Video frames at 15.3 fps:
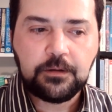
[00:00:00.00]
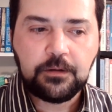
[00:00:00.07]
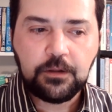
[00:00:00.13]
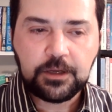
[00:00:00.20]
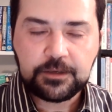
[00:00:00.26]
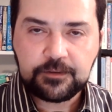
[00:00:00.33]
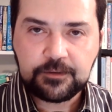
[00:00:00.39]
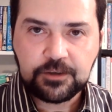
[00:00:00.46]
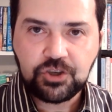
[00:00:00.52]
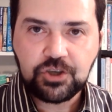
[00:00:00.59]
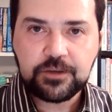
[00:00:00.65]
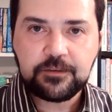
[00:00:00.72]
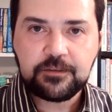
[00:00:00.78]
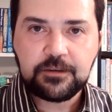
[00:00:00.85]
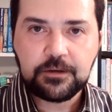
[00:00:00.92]
like
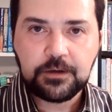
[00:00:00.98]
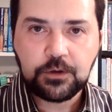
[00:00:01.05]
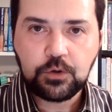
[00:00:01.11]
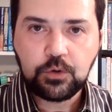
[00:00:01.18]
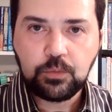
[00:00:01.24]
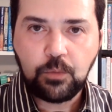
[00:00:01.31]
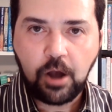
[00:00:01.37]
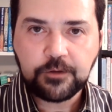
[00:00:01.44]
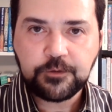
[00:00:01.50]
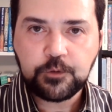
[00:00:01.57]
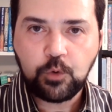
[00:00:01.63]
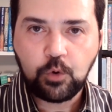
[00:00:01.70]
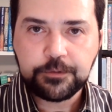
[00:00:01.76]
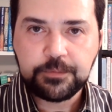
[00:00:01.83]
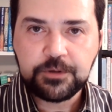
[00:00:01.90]
suggest a
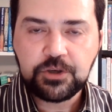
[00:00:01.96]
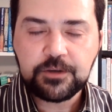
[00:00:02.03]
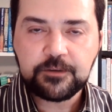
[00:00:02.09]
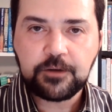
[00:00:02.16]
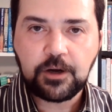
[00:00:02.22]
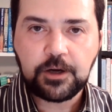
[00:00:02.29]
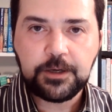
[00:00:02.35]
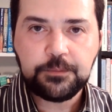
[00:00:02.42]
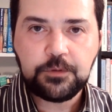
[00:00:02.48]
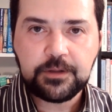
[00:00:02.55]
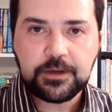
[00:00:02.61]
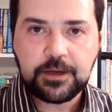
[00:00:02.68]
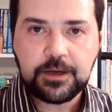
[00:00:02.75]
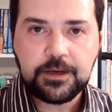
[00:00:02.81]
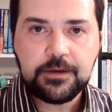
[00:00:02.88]
auspicious time to the
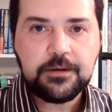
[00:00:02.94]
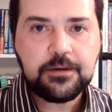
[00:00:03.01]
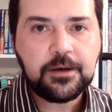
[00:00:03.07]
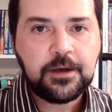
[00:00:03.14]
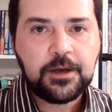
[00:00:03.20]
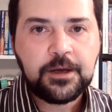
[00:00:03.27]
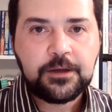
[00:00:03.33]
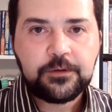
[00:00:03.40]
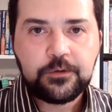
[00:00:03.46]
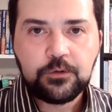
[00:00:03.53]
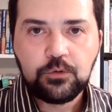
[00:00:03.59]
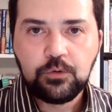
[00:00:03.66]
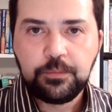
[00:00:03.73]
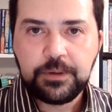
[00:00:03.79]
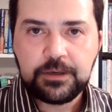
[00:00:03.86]
king
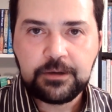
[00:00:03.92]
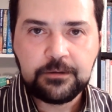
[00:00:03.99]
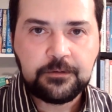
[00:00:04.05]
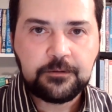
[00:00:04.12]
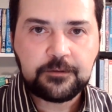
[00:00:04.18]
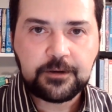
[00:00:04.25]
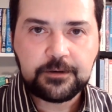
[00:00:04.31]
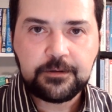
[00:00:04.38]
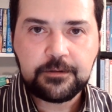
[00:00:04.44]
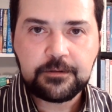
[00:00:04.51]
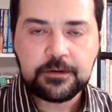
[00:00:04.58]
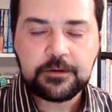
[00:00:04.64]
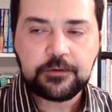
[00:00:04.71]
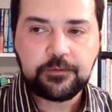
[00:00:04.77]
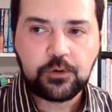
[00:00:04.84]
to begin certain
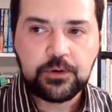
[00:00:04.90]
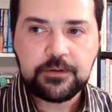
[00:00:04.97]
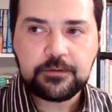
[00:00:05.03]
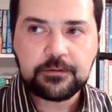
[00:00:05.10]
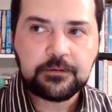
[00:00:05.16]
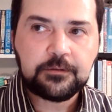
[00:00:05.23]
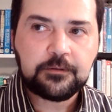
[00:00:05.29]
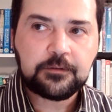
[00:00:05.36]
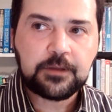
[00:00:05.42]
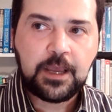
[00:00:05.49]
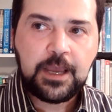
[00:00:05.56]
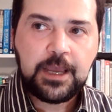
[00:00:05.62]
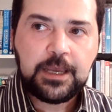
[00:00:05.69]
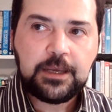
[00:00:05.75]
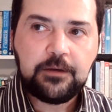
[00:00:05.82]
things. For instance,
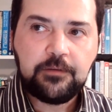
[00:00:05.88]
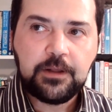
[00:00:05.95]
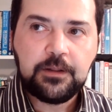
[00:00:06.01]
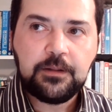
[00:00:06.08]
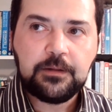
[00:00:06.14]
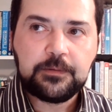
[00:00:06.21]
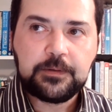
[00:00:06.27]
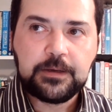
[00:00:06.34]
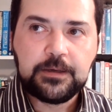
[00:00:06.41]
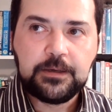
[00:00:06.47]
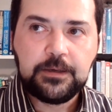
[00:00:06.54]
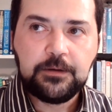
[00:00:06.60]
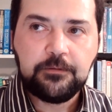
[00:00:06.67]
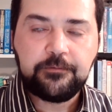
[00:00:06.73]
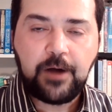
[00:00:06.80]
even
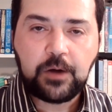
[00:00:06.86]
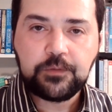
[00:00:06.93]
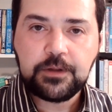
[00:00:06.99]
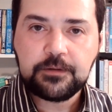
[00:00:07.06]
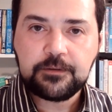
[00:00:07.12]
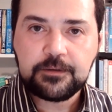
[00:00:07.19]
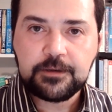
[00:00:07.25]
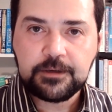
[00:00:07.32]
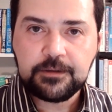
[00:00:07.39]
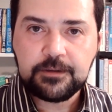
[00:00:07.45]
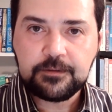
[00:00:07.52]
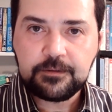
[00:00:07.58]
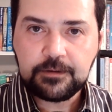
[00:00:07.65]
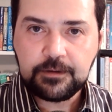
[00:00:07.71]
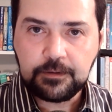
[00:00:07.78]
they founded certain
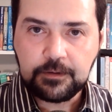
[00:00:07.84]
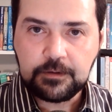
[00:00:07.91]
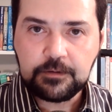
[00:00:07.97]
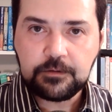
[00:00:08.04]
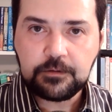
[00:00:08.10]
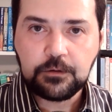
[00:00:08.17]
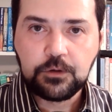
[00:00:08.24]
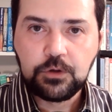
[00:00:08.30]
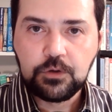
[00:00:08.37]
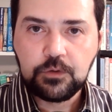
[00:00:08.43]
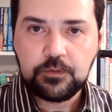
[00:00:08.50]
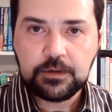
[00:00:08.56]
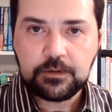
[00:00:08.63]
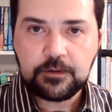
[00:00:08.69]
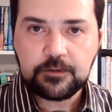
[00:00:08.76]
cities
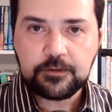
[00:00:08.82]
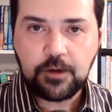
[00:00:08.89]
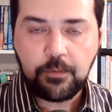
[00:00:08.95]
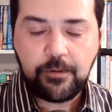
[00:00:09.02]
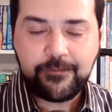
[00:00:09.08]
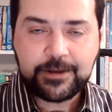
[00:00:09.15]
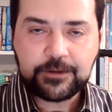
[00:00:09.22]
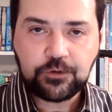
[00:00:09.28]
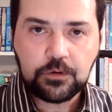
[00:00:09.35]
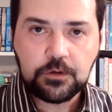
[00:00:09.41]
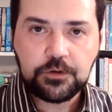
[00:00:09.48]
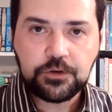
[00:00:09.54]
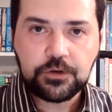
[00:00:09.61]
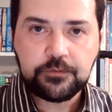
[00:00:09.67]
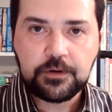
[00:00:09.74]
using this type of
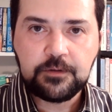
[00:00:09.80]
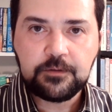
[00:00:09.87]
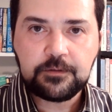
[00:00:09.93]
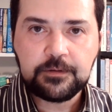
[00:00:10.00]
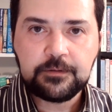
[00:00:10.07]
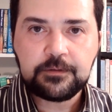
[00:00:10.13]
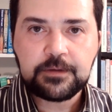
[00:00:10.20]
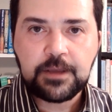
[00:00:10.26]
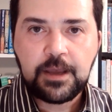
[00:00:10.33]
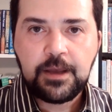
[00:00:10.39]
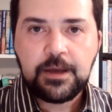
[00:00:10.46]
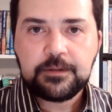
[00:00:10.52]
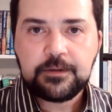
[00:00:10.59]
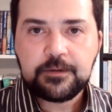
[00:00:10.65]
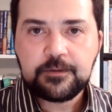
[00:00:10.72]
astrology. For instance,
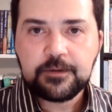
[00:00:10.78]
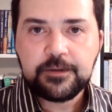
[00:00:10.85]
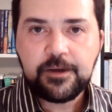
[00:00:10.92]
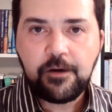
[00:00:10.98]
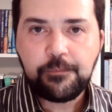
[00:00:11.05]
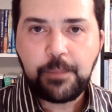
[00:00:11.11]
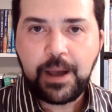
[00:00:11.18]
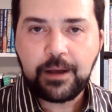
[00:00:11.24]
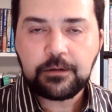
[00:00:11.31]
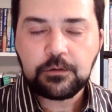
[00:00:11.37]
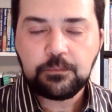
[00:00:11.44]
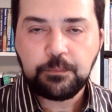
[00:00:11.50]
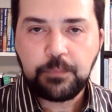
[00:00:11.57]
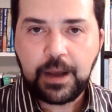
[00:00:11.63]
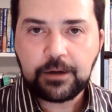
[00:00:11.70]
the city of
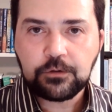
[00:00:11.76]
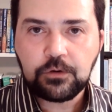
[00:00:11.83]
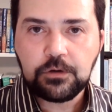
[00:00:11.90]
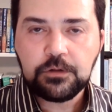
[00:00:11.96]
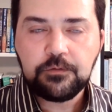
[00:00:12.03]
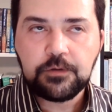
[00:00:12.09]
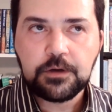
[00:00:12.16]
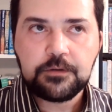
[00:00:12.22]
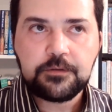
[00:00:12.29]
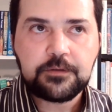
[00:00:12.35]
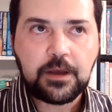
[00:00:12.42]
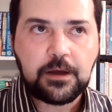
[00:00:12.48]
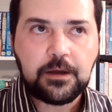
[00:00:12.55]
Baghdad was